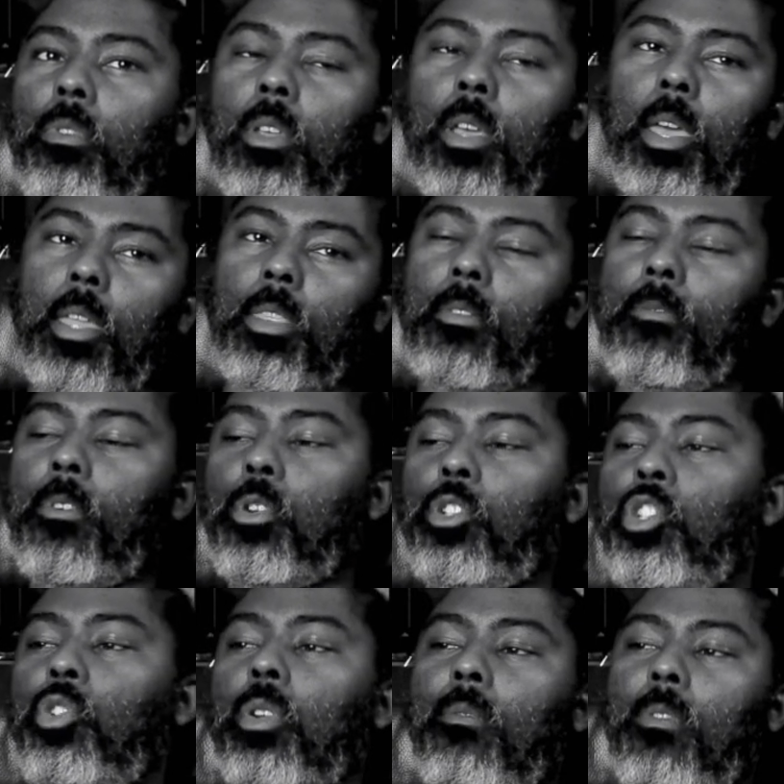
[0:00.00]
at the first
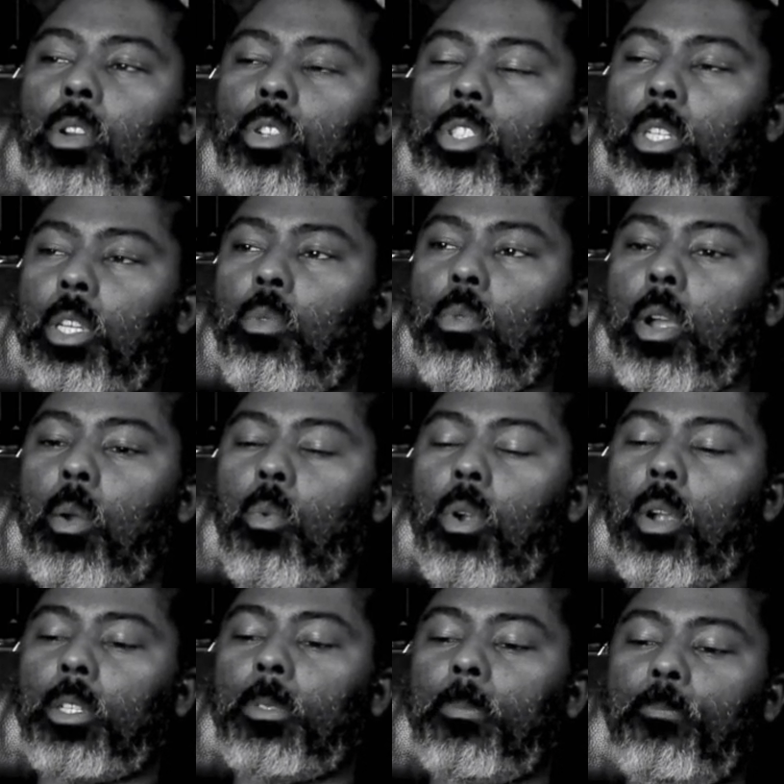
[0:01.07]
university where I
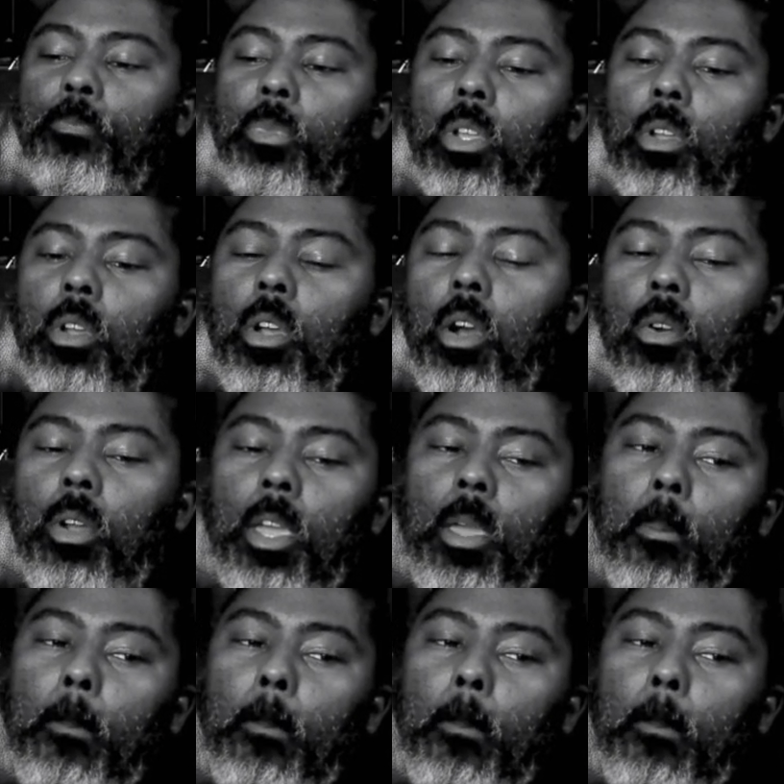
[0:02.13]
worked. Okay.